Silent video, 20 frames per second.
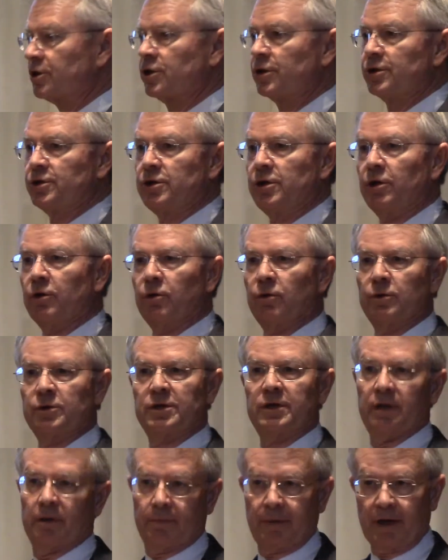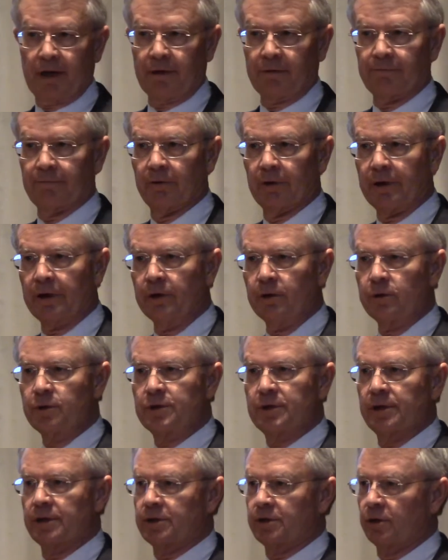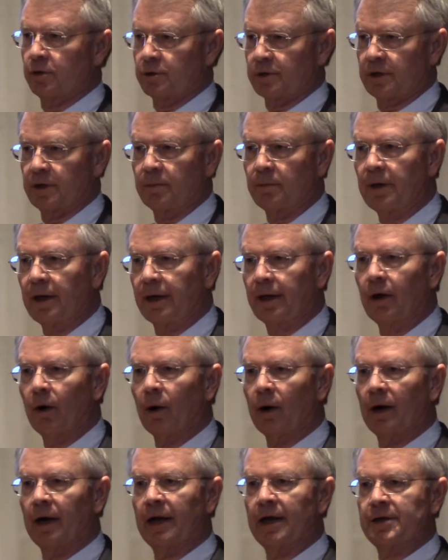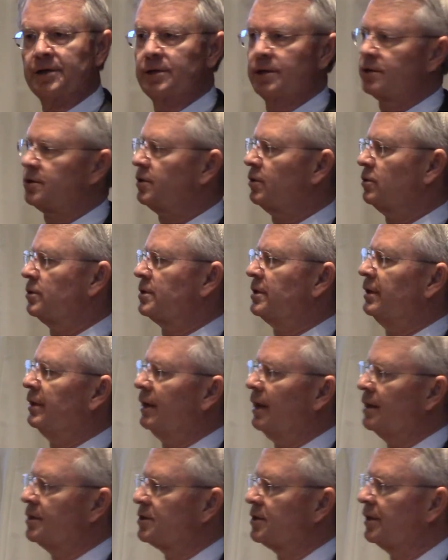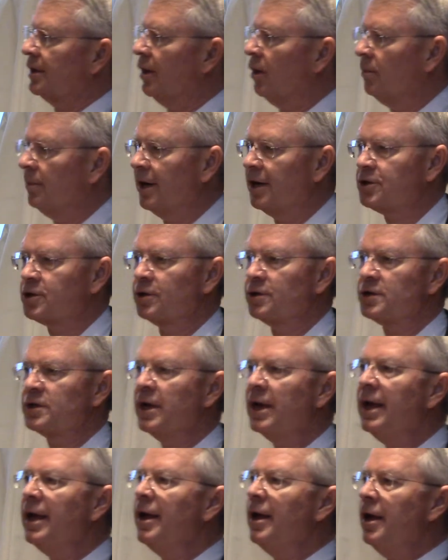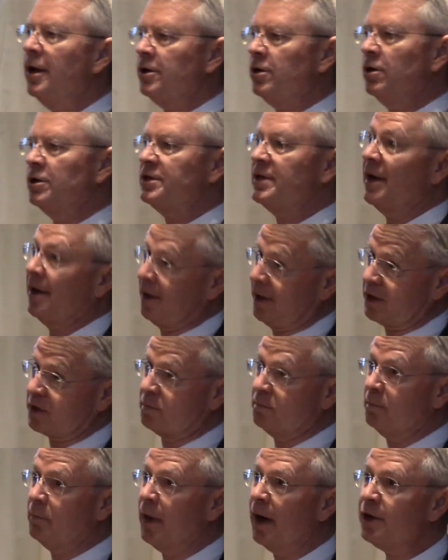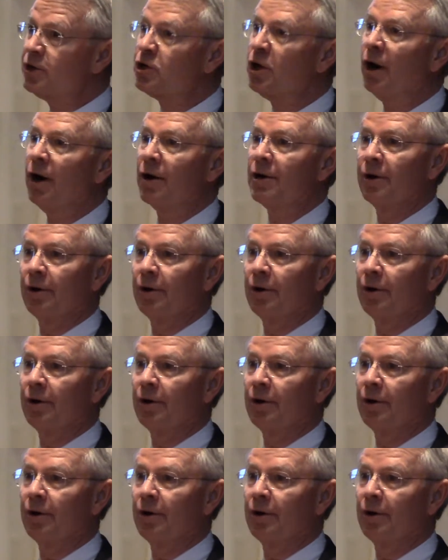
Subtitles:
is used in meaningful use, it's used in PQRS, it's used in the ACO measures. Turns out it's much harder